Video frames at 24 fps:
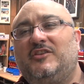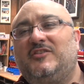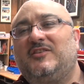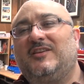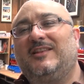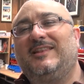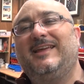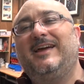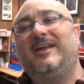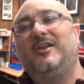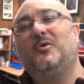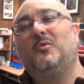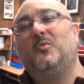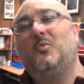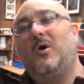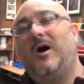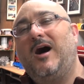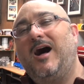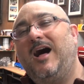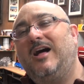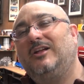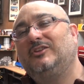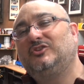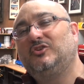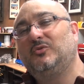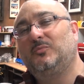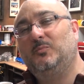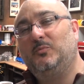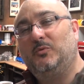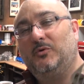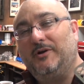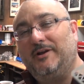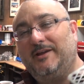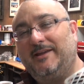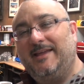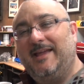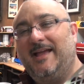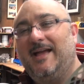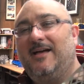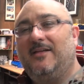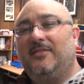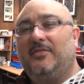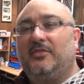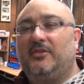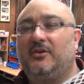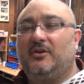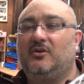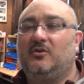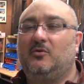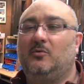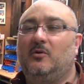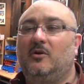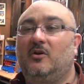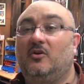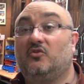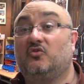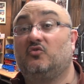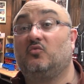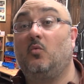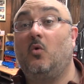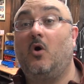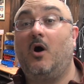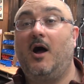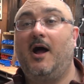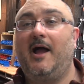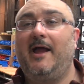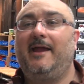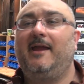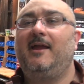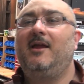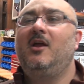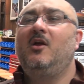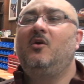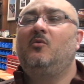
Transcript: us a little while to bring out the grills. Why?